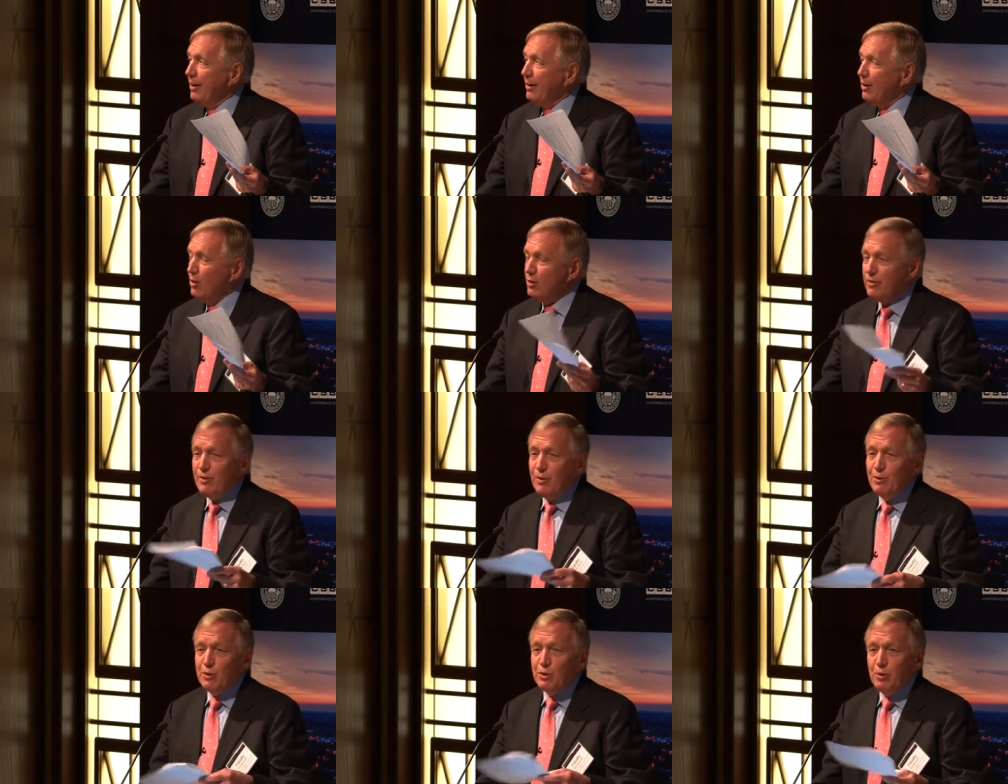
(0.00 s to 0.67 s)
Those
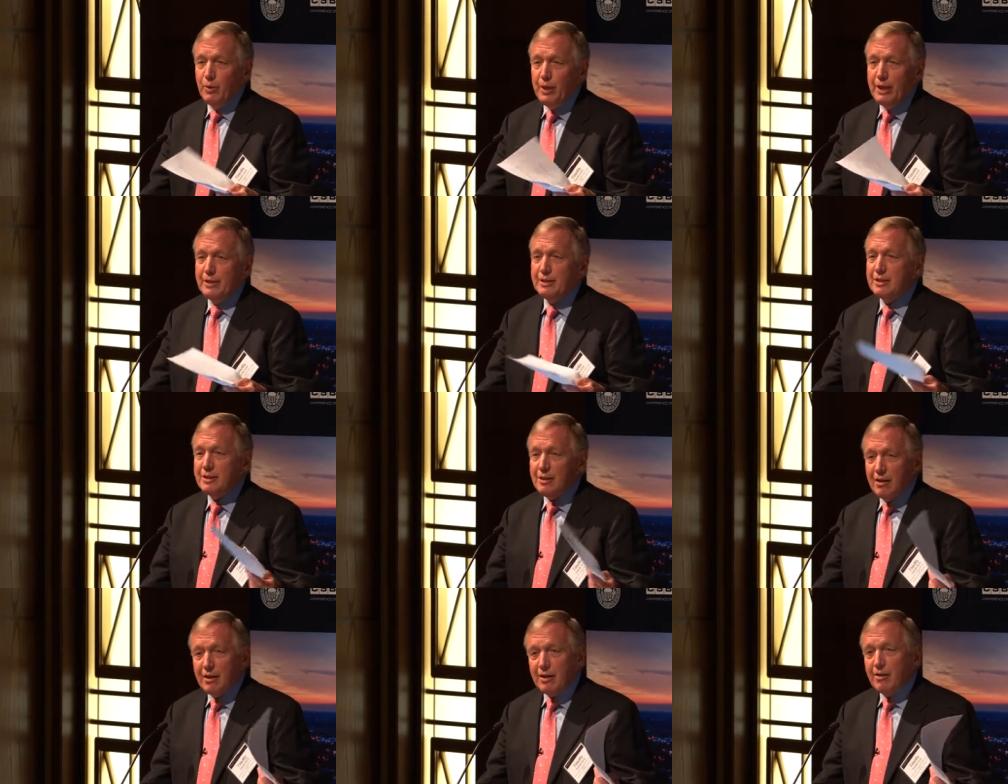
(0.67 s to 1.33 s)
of you who tweet,
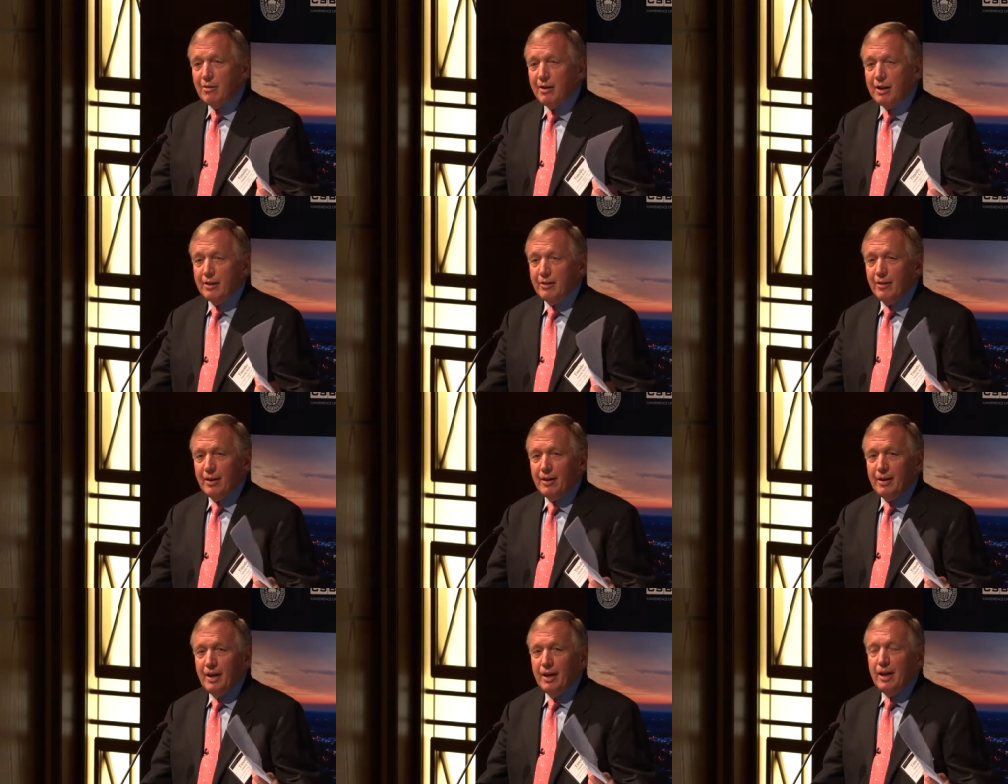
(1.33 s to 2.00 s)
start a credit
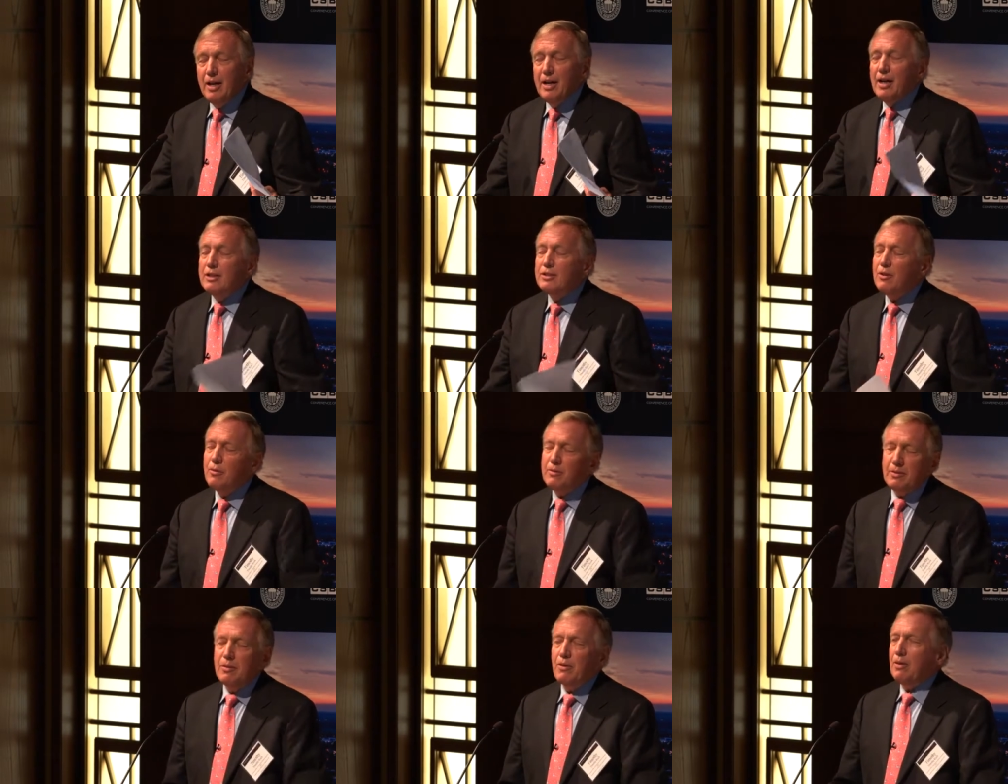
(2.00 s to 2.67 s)
union.
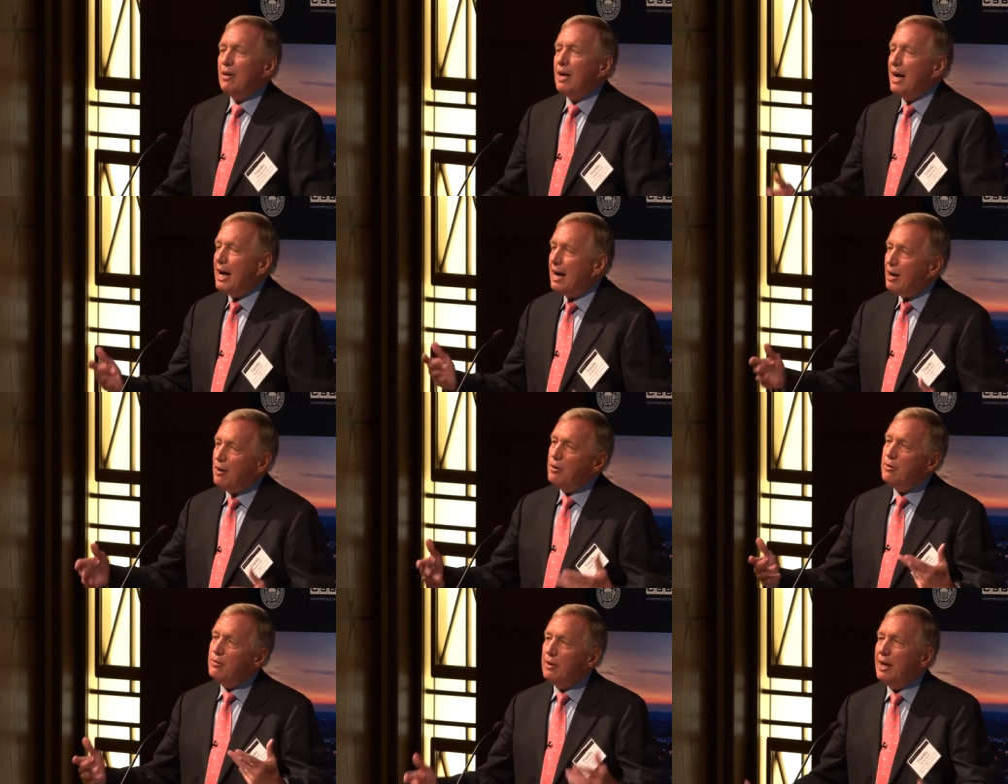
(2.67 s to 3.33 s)
So
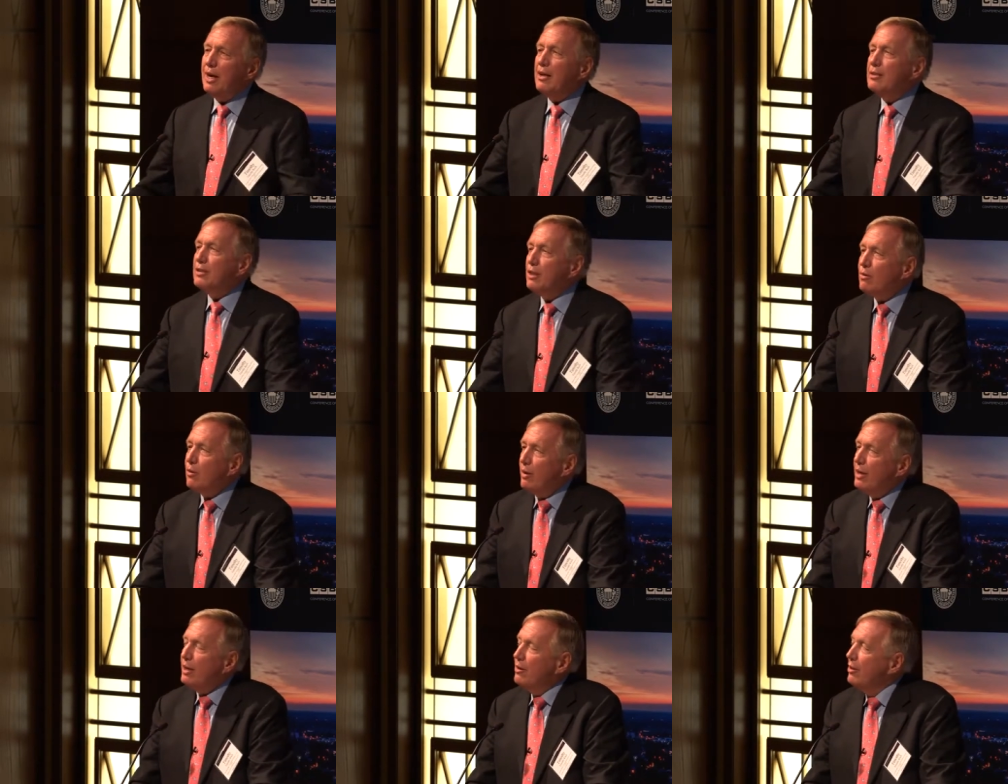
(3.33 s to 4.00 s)
how does a
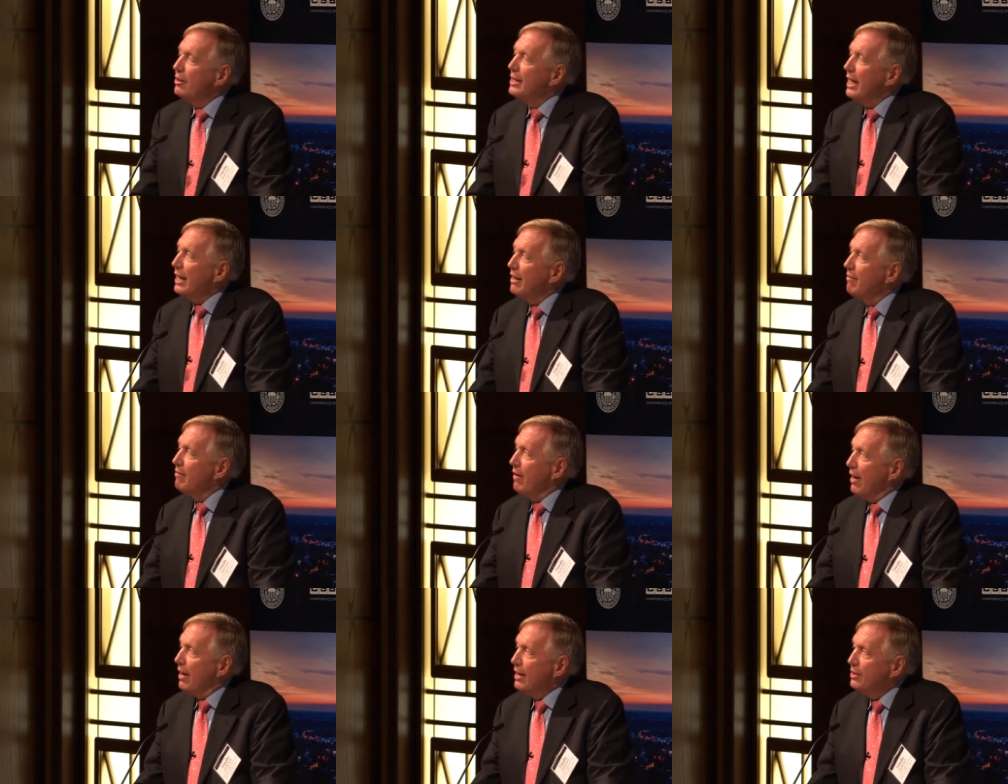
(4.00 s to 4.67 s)
credit union take
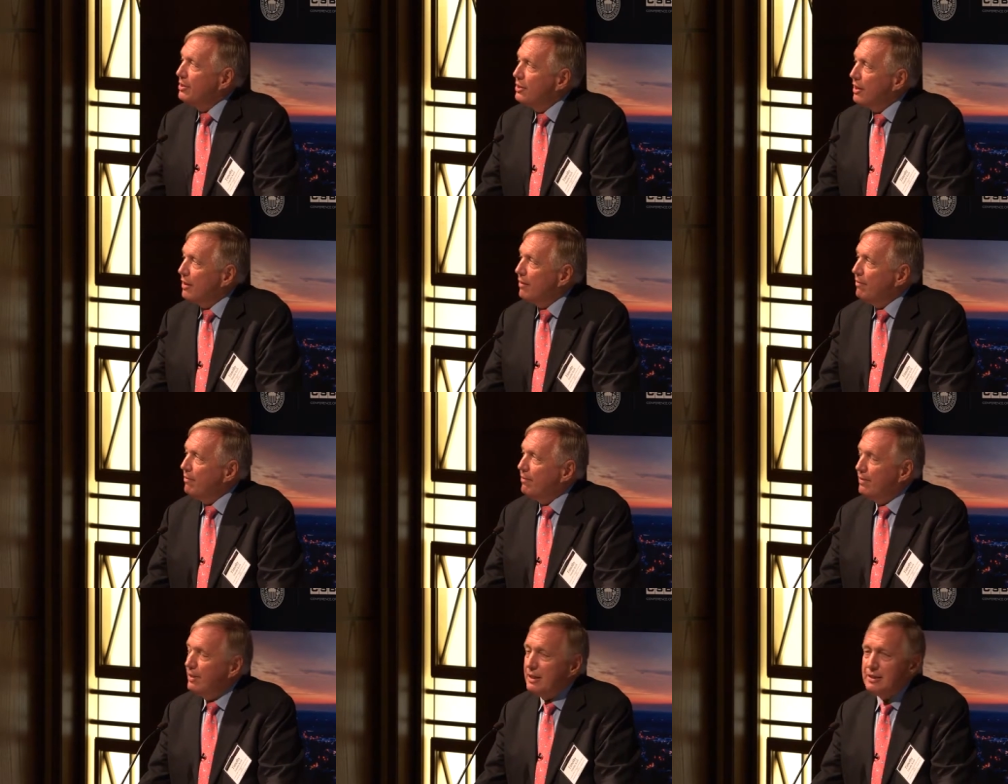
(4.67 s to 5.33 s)
advantage
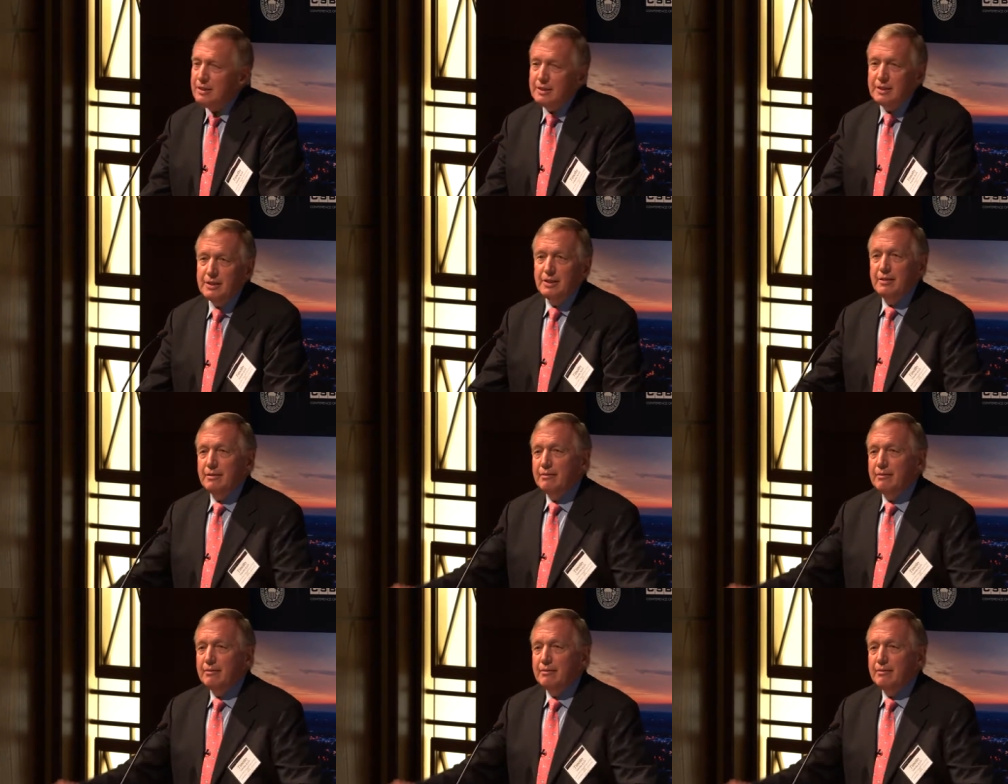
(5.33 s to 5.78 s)
of this